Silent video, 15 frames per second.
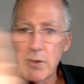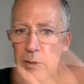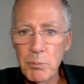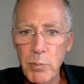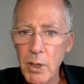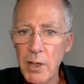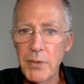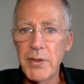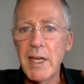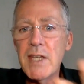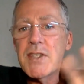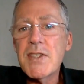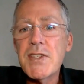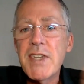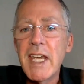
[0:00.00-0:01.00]
in blood. They
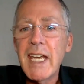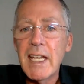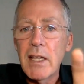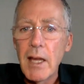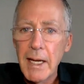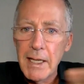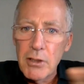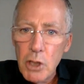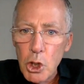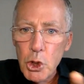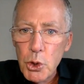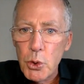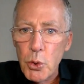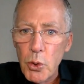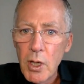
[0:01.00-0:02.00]
stick like
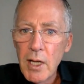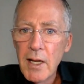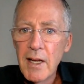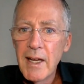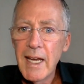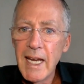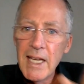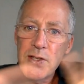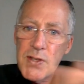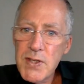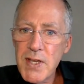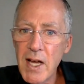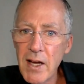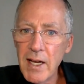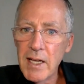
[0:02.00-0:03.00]
glue
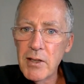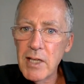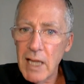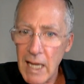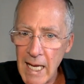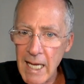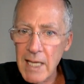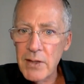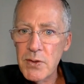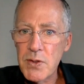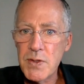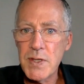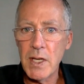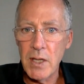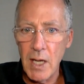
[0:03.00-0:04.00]
inside
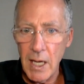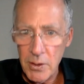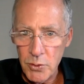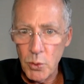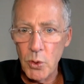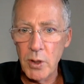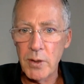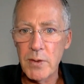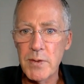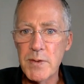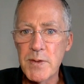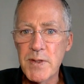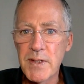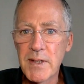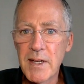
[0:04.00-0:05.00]
glands and
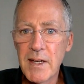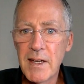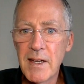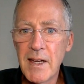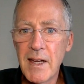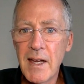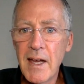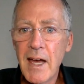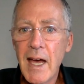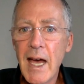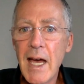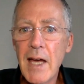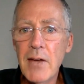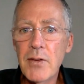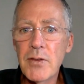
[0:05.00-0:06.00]
organs.
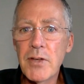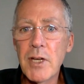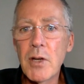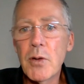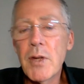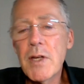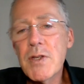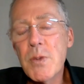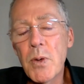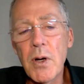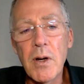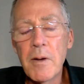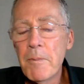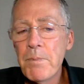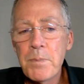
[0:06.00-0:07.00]
And, that's
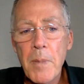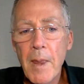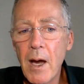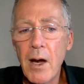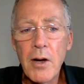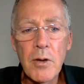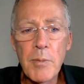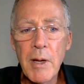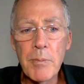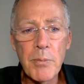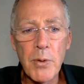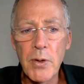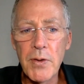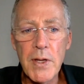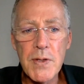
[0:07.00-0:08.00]
where I
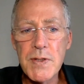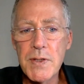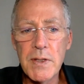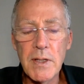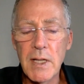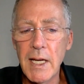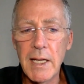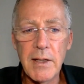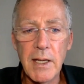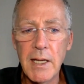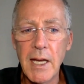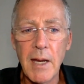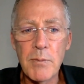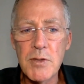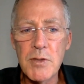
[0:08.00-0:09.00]
remember this lady
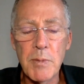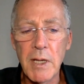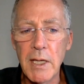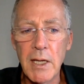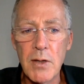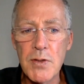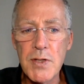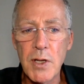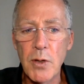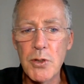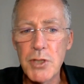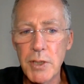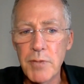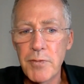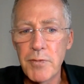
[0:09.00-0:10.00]
came to me years ago.
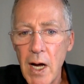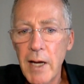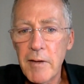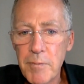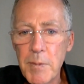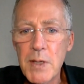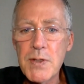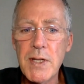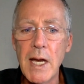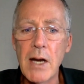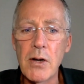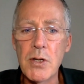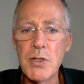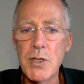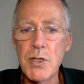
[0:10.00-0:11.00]
She'd 5
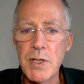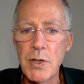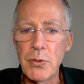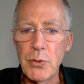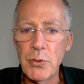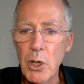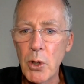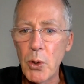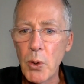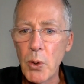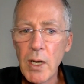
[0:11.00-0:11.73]
miscarriages in a row.